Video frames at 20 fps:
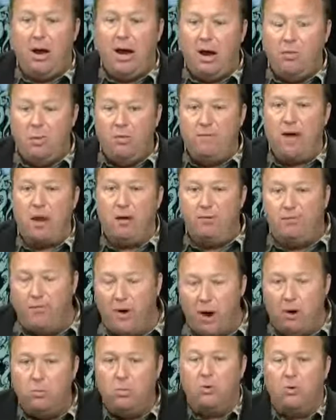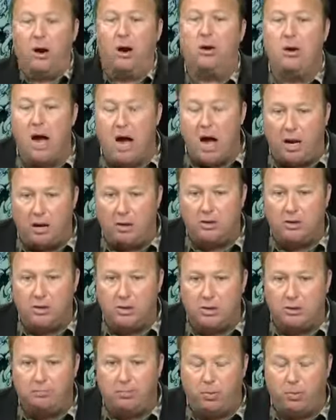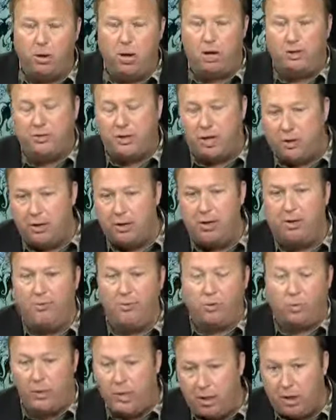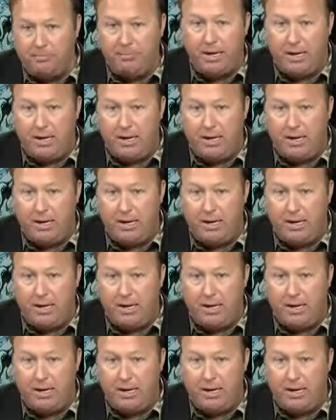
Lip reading: and we've got to vote with our dollars and support alternative and real